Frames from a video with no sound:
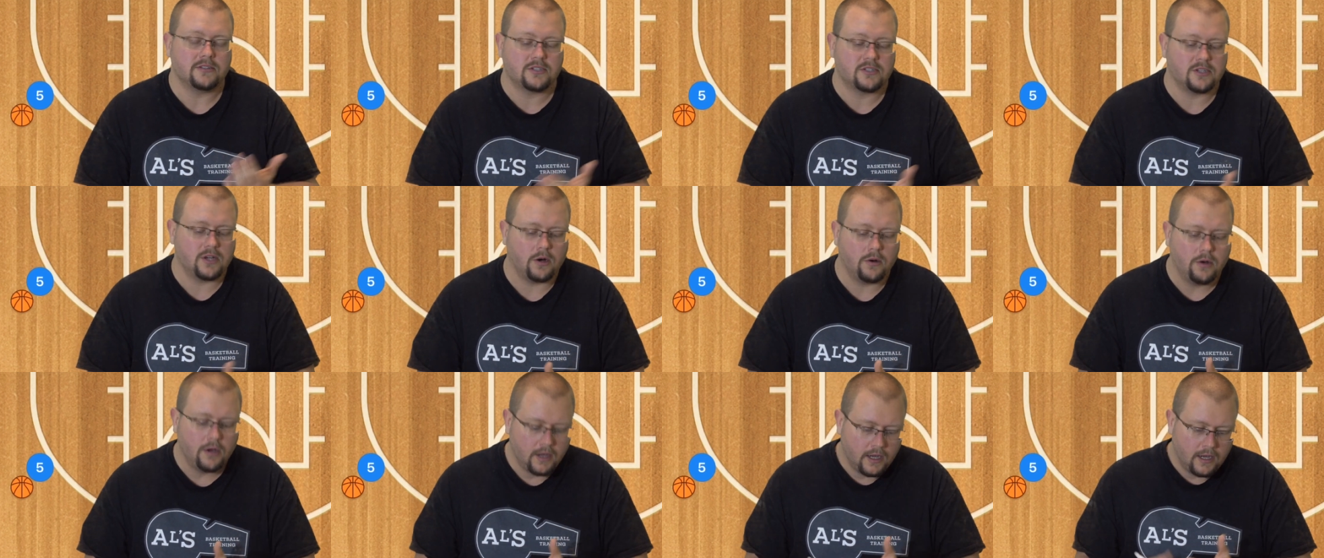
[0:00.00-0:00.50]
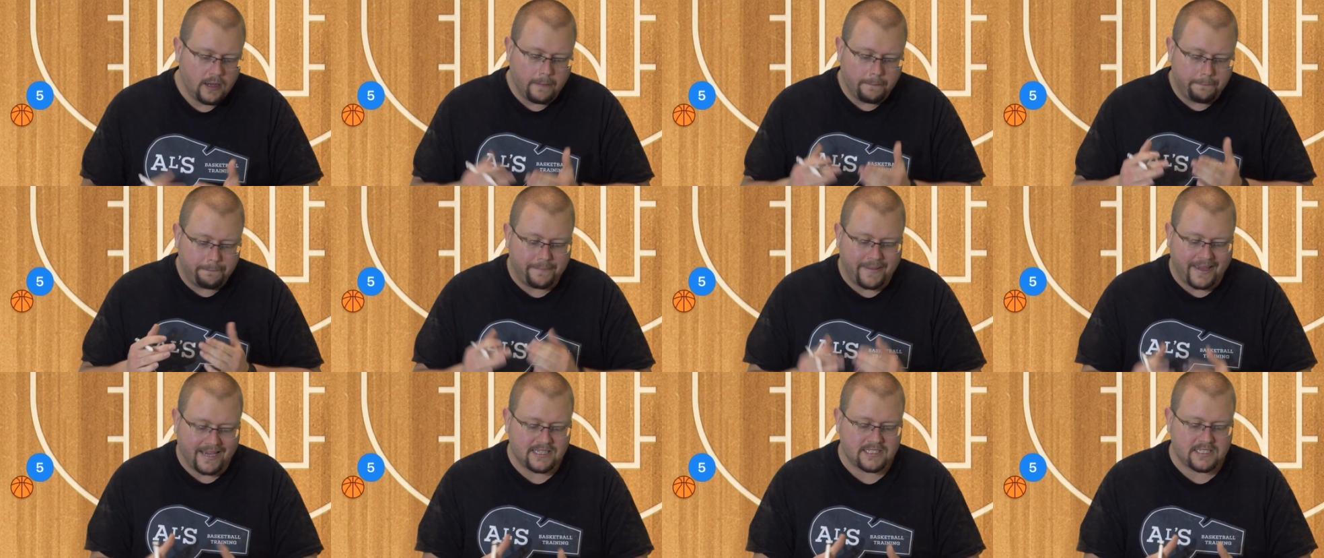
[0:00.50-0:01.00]
So
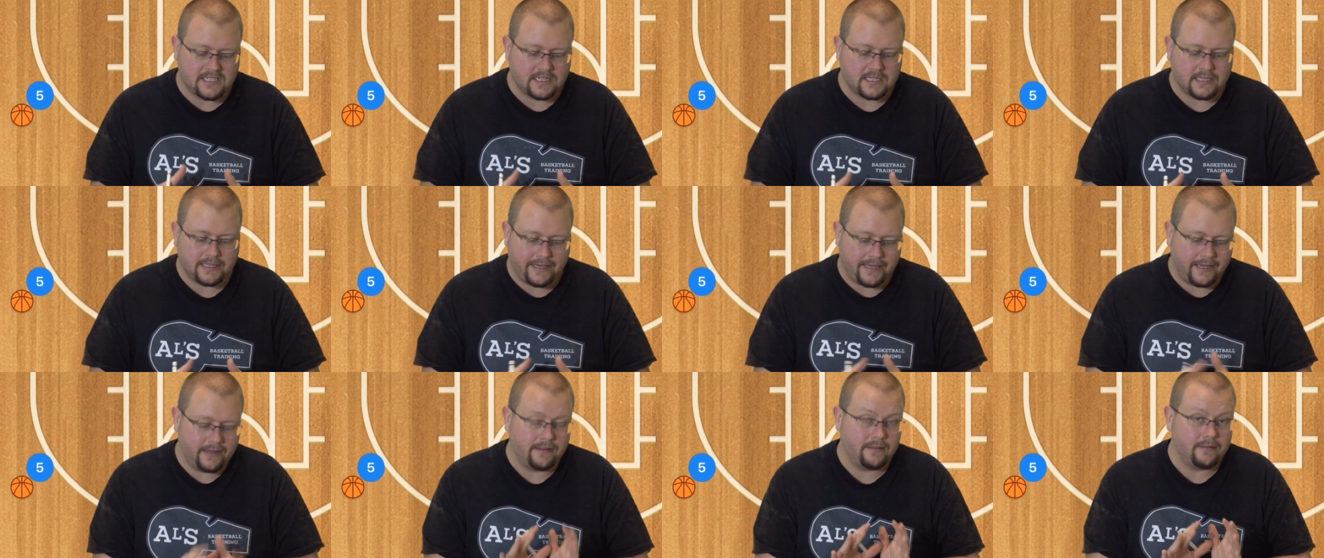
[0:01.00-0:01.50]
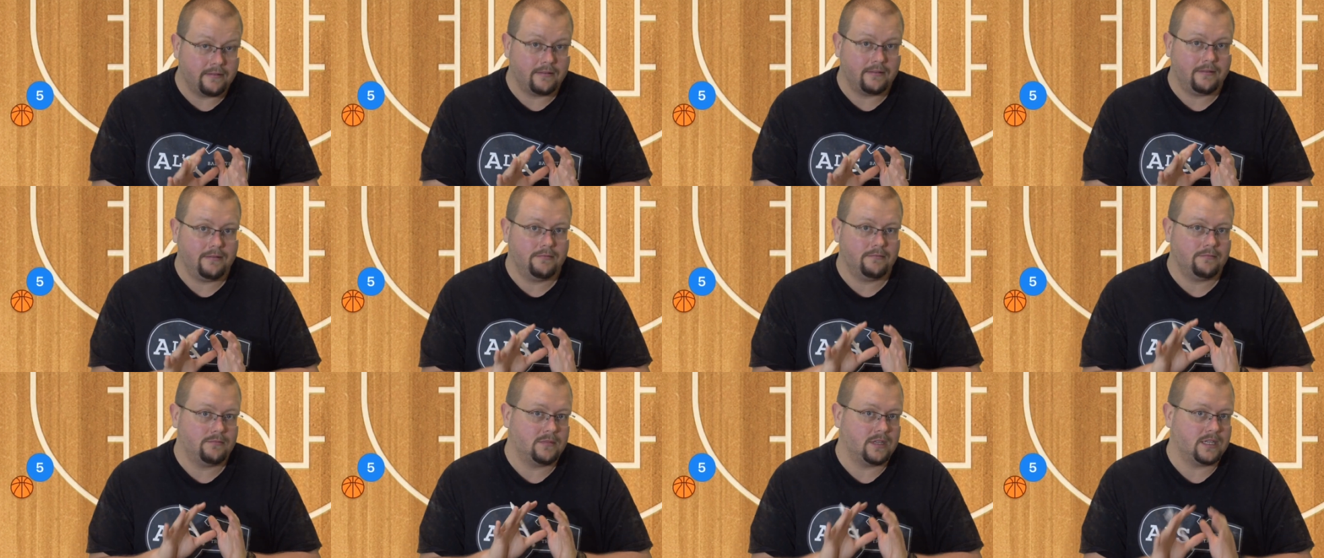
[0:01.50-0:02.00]
basically,
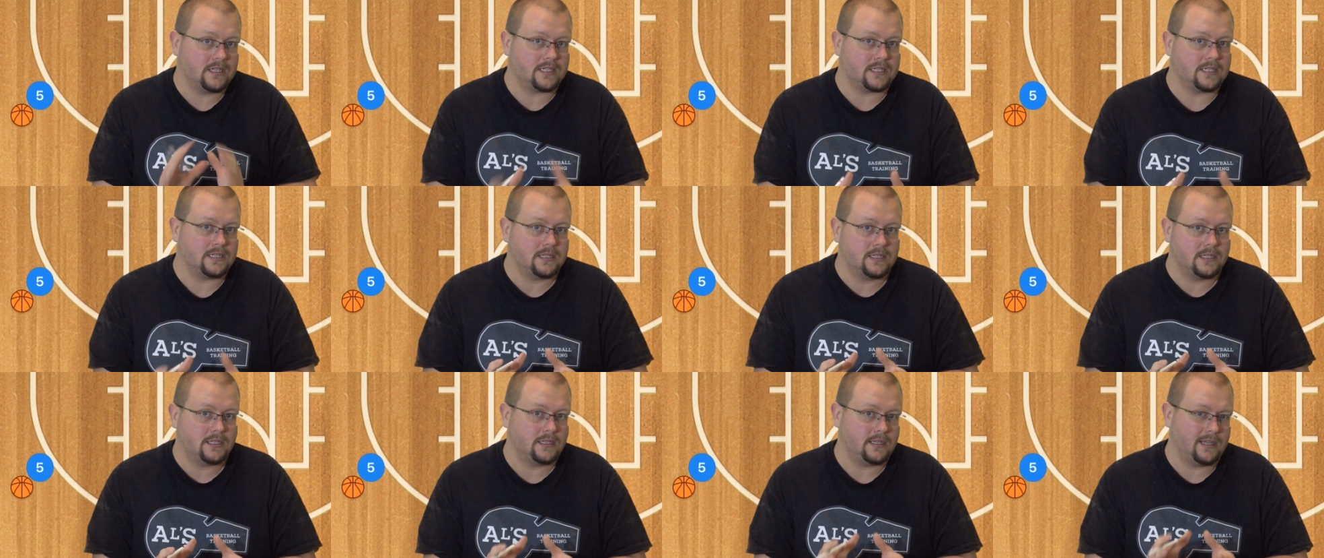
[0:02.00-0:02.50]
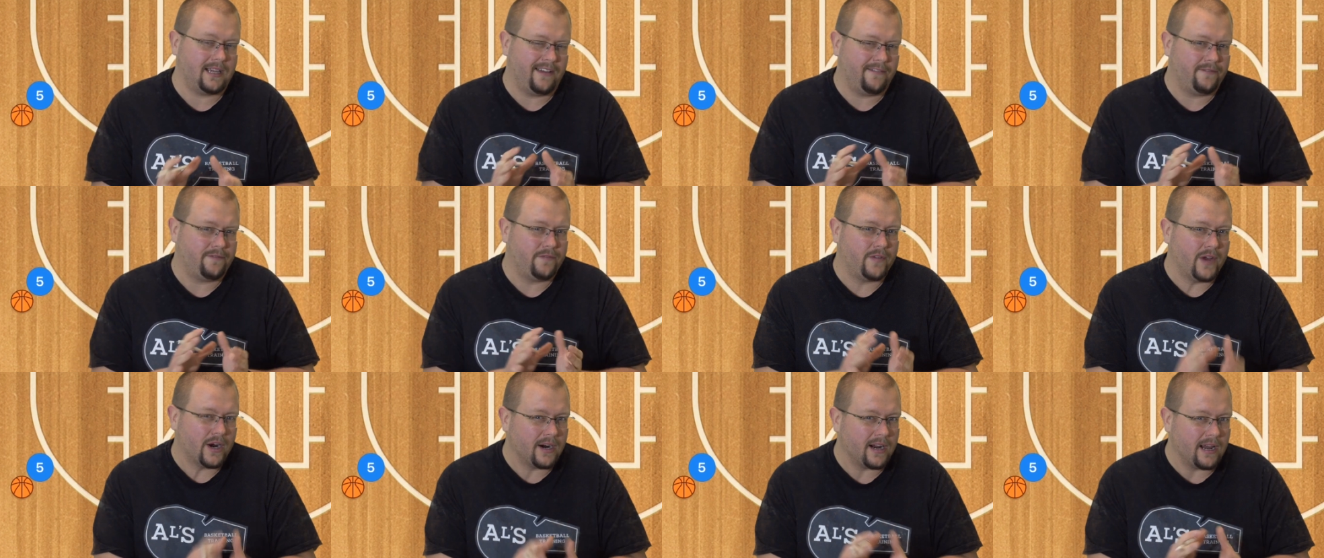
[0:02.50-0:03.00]
this is a
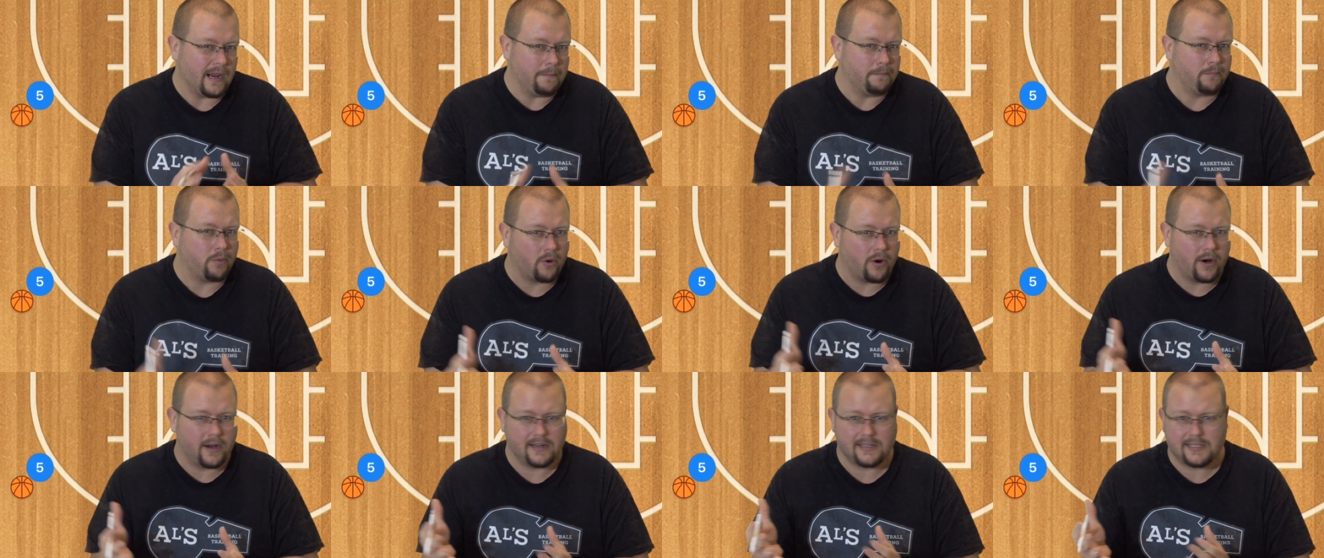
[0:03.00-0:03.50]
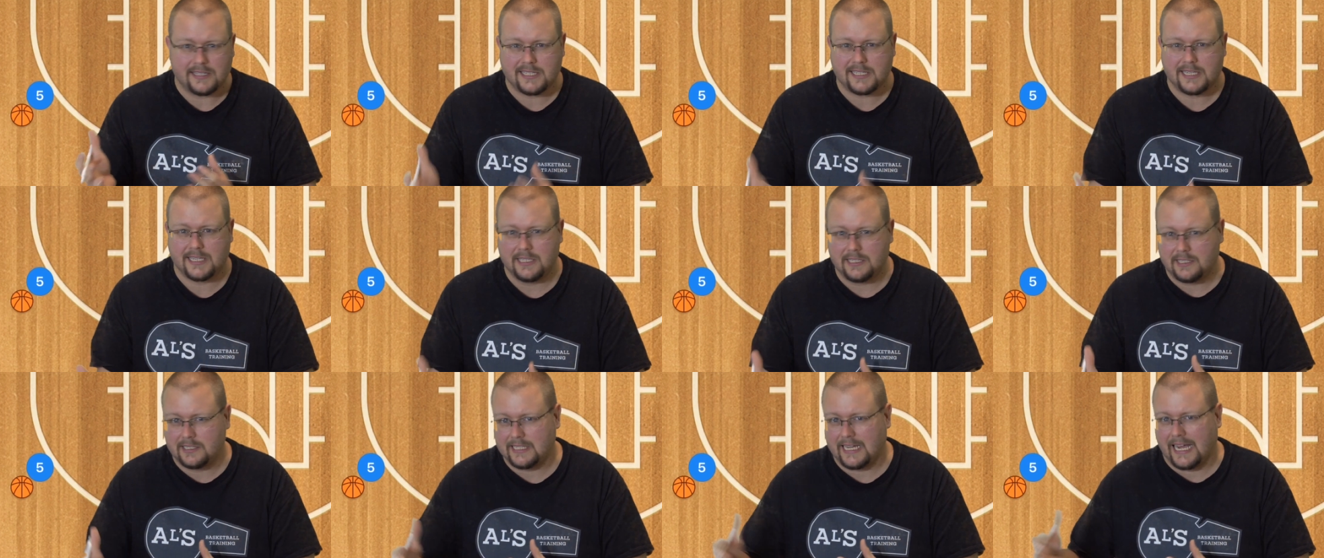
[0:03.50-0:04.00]
very important
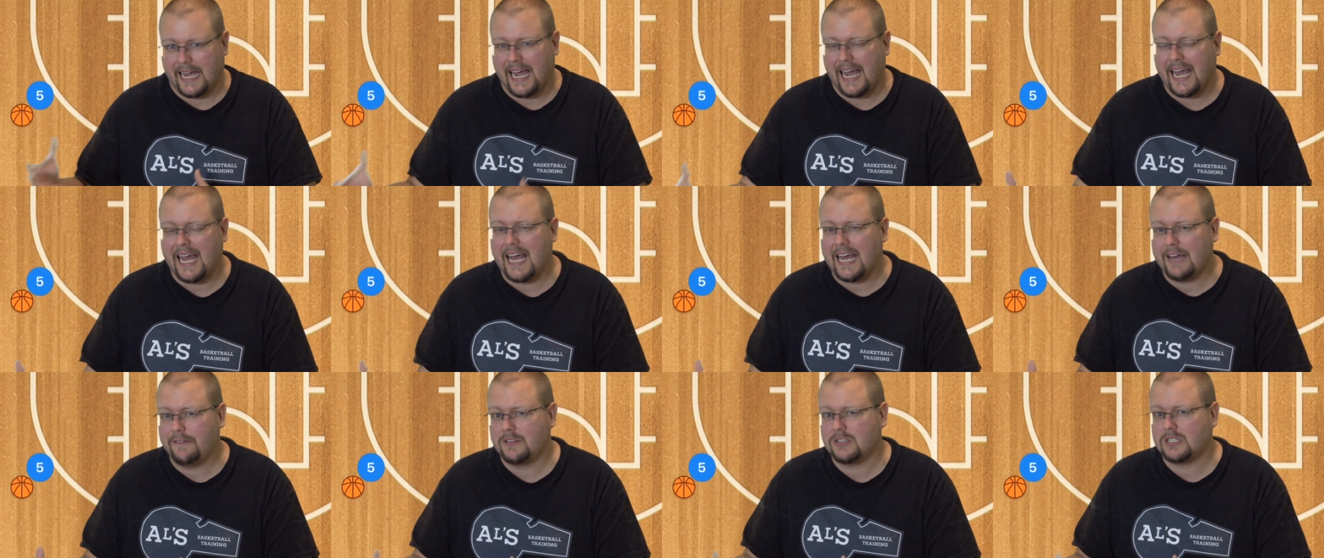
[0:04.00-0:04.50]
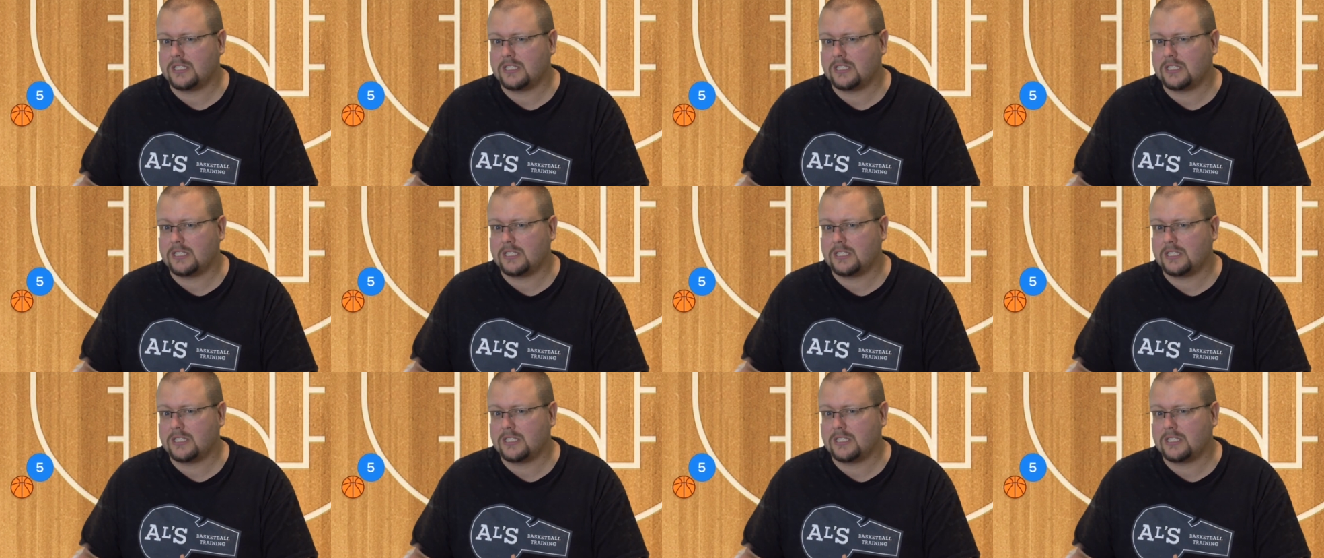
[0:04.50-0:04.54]
skill to have,